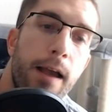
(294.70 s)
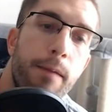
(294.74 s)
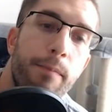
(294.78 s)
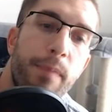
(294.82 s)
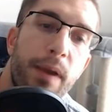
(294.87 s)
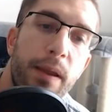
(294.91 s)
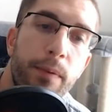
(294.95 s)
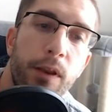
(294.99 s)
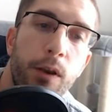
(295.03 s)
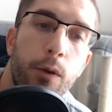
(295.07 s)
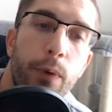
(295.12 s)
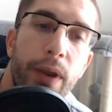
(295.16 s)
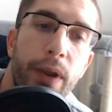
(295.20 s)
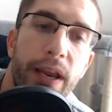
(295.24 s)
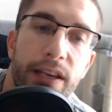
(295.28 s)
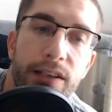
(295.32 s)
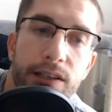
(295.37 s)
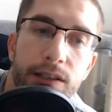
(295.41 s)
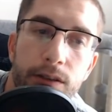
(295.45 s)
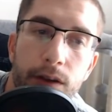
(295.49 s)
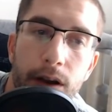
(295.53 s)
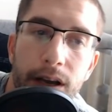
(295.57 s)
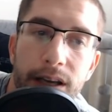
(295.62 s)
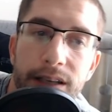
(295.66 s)
Maybe
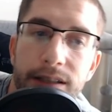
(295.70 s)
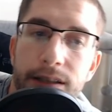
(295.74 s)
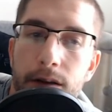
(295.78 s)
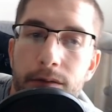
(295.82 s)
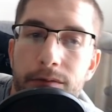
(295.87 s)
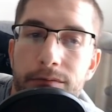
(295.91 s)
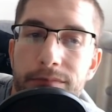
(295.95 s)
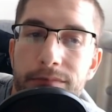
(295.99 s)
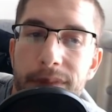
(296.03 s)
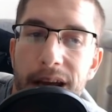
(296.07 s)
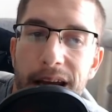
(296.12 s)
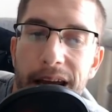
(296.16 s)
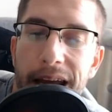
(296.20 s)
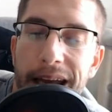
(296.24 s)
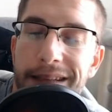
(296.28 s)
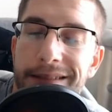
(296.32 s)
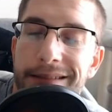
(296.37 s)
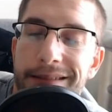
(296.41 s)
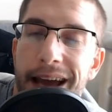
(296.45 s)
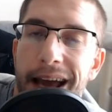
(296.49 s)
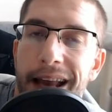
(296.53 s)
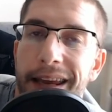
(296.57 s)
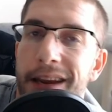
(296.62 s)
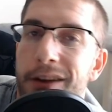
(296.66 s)
Luigi's got his own
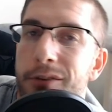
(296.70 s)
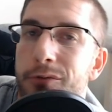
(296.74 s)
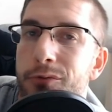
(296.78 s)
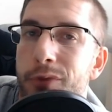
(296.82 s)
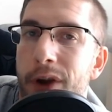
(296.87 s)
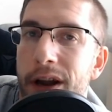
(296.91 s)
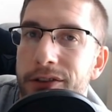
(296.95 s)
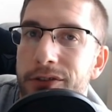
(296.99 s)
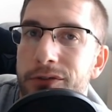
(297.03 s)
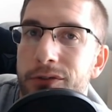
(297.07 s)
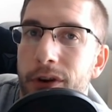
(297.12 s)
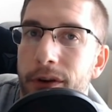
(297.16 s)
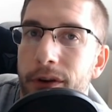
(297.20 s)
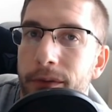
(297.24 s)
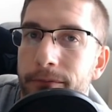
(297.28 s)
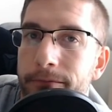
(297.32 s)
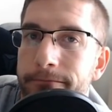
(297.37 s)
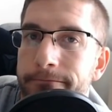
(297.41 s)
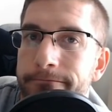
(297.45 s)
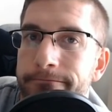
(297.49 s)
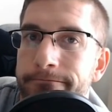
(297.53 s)
Italian restaurant.